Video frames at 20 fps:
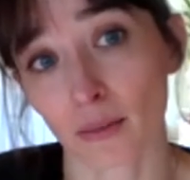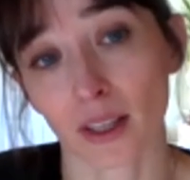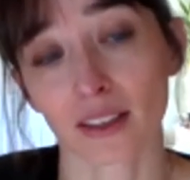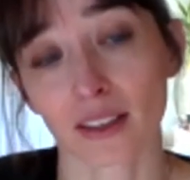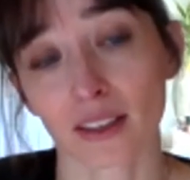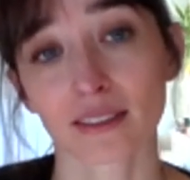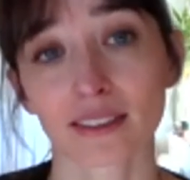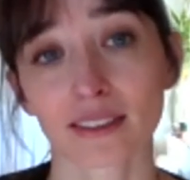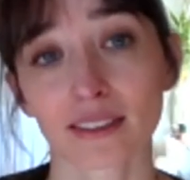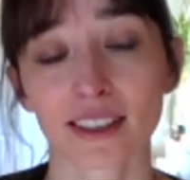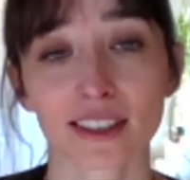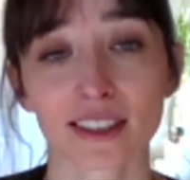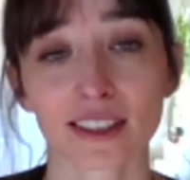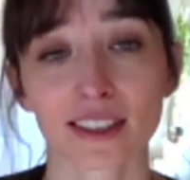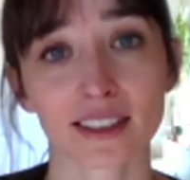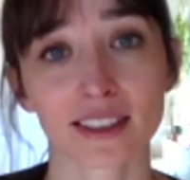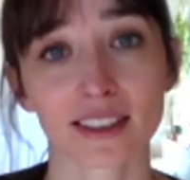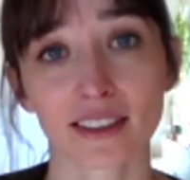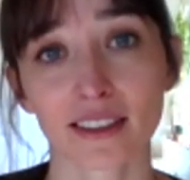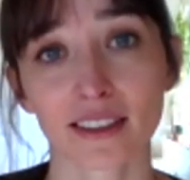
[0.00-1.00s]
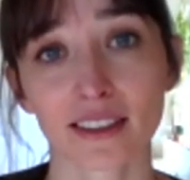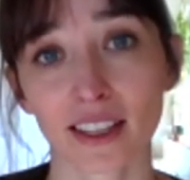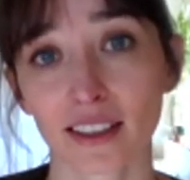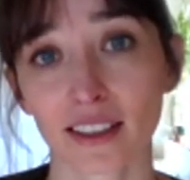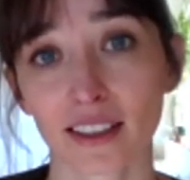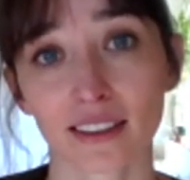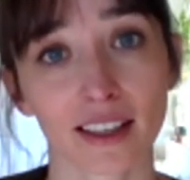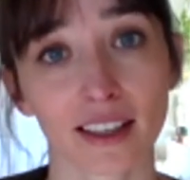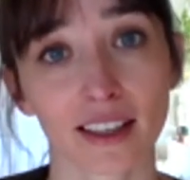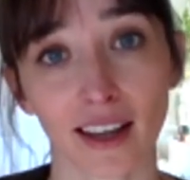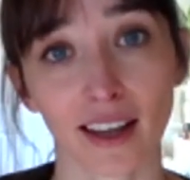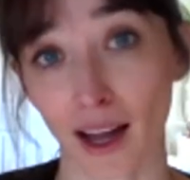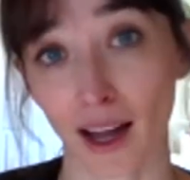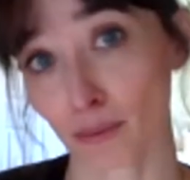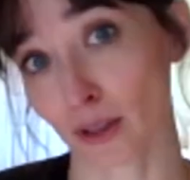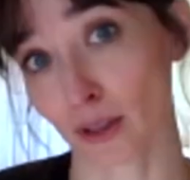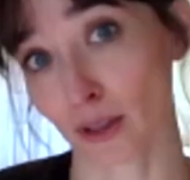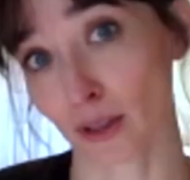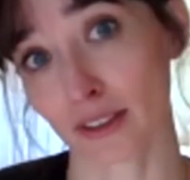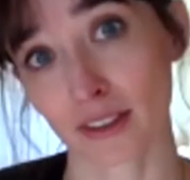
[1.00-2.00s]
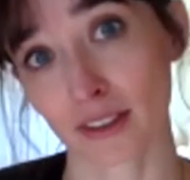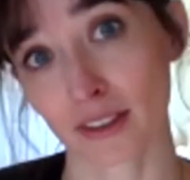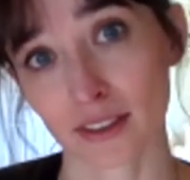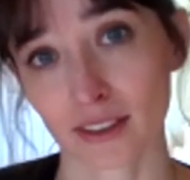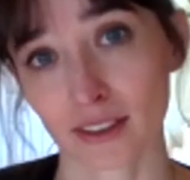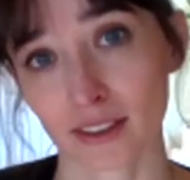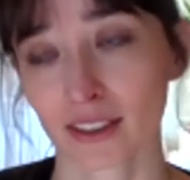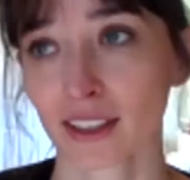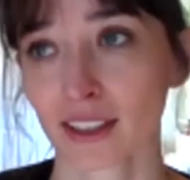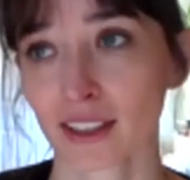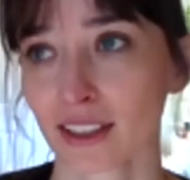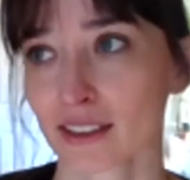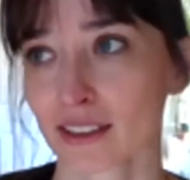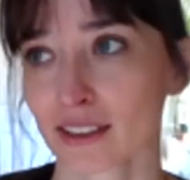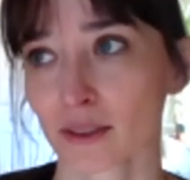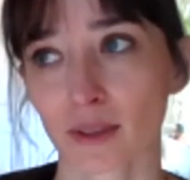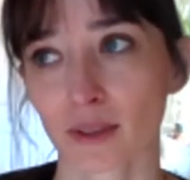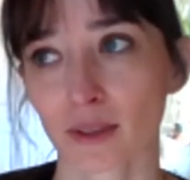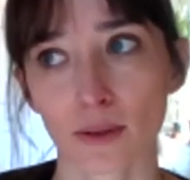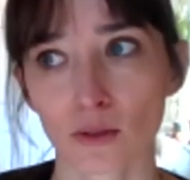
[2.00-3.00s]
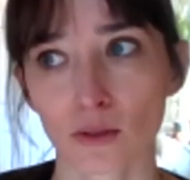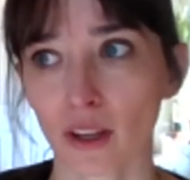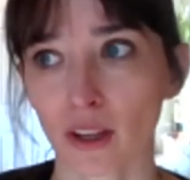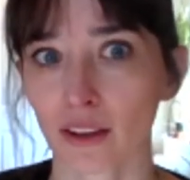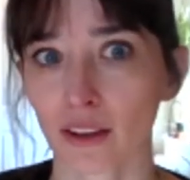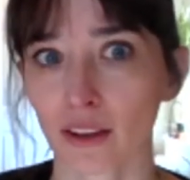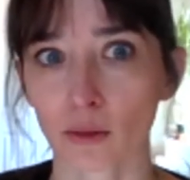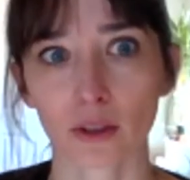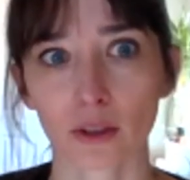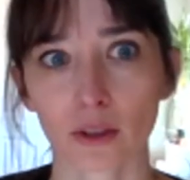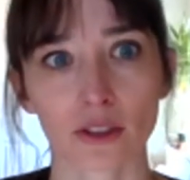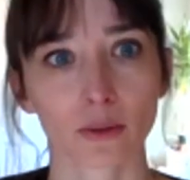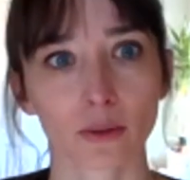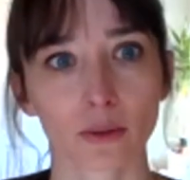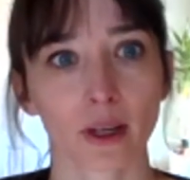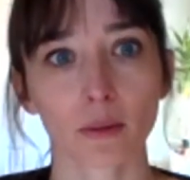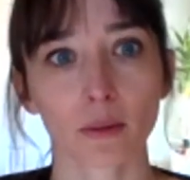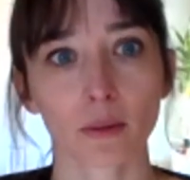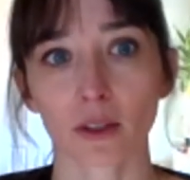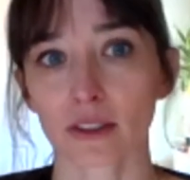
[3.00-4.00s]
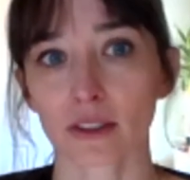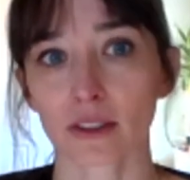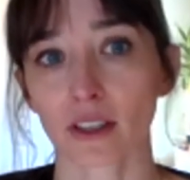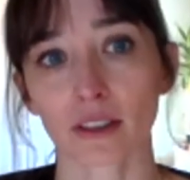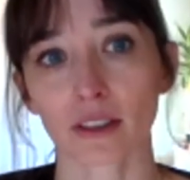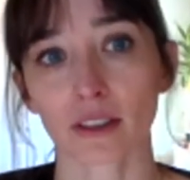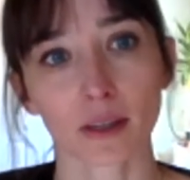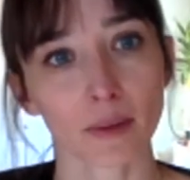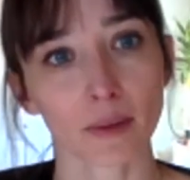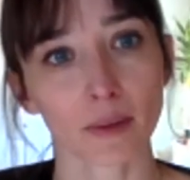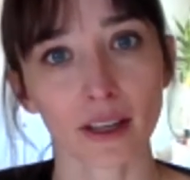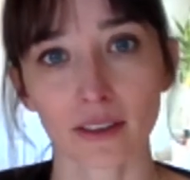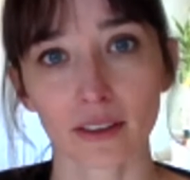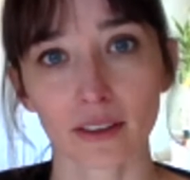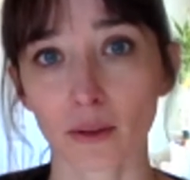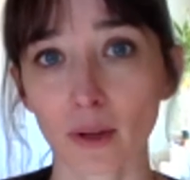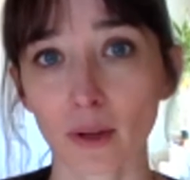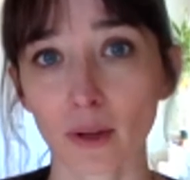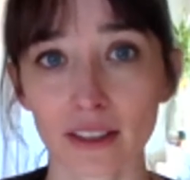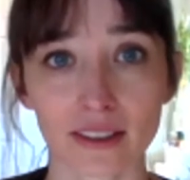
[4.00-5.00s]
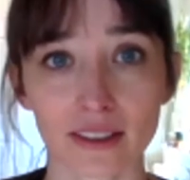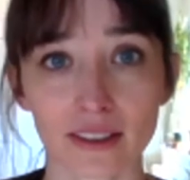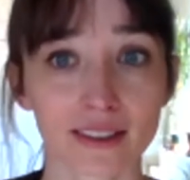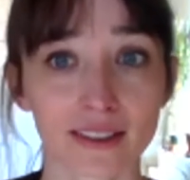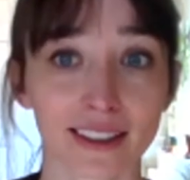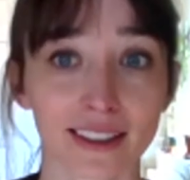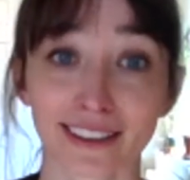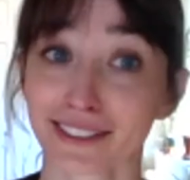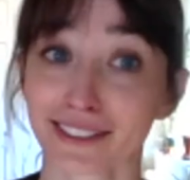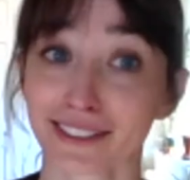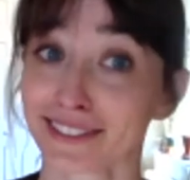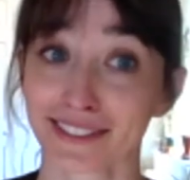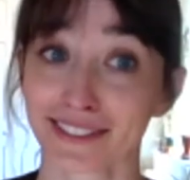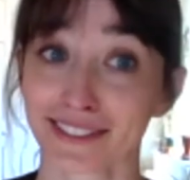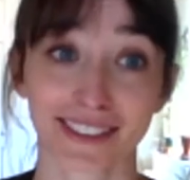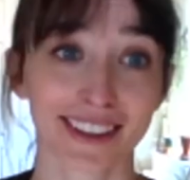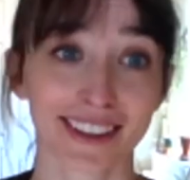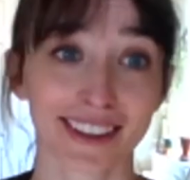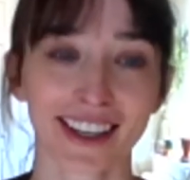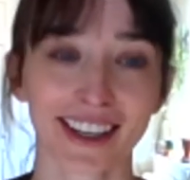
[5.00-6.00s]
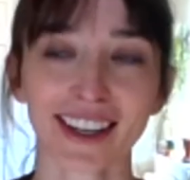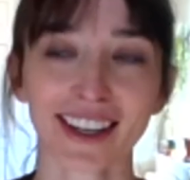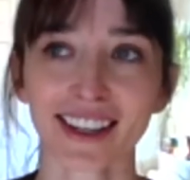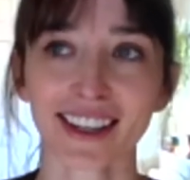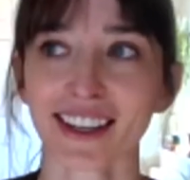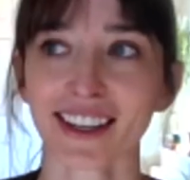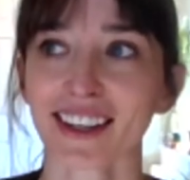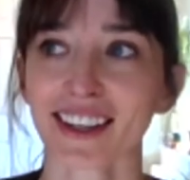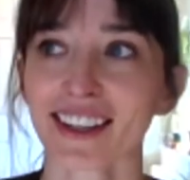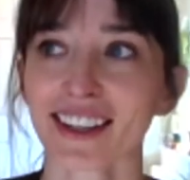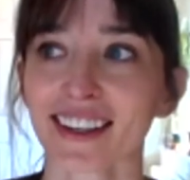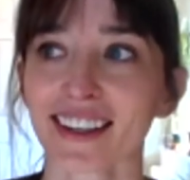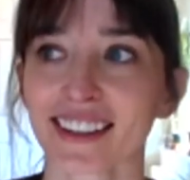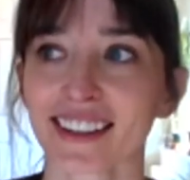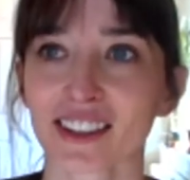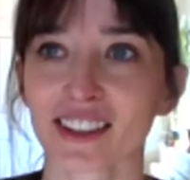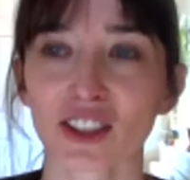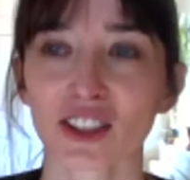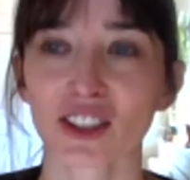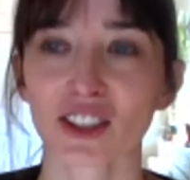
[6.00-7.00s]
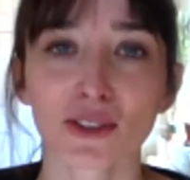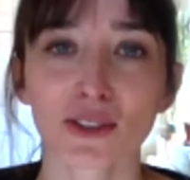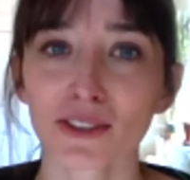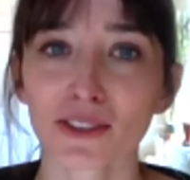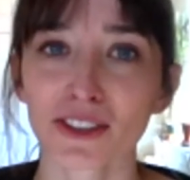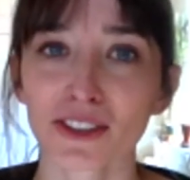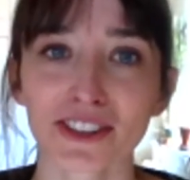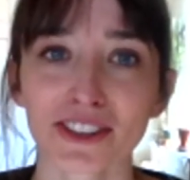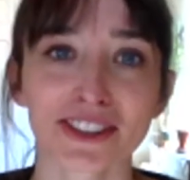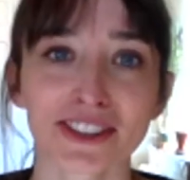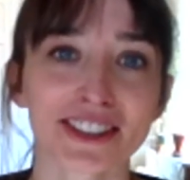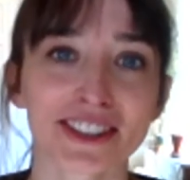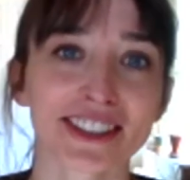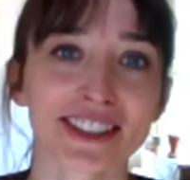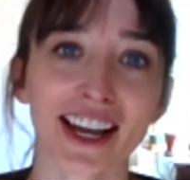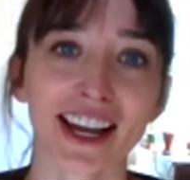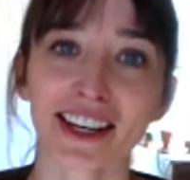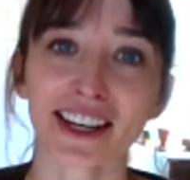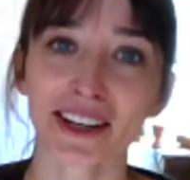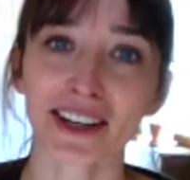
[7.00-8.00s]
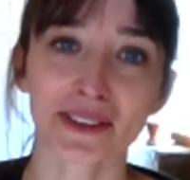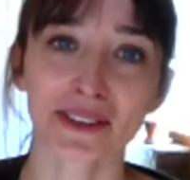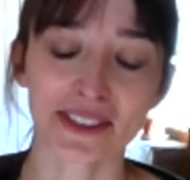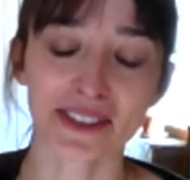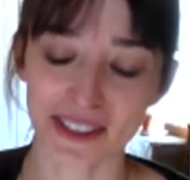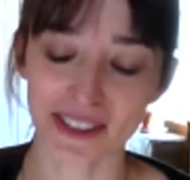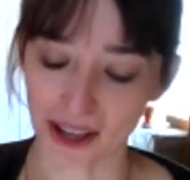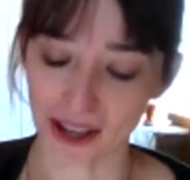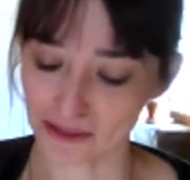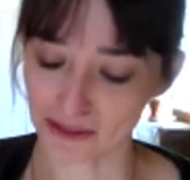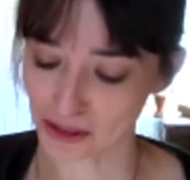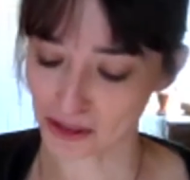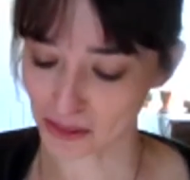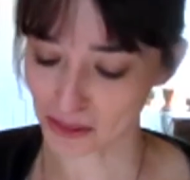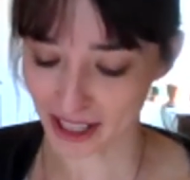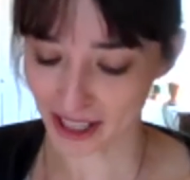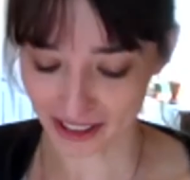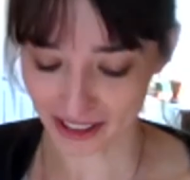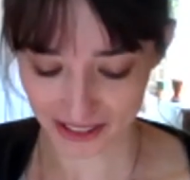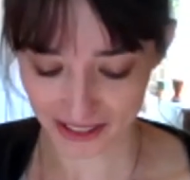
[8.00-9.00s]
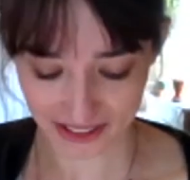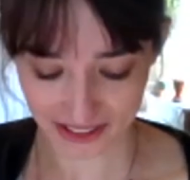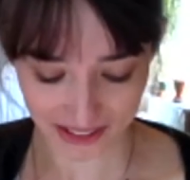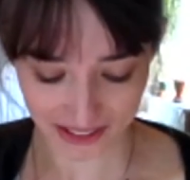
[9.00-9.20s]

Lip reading: and it's just a thing that happens. Sometimes you have a bunch of whale books all come out at once, and the universe decided it was time for whales.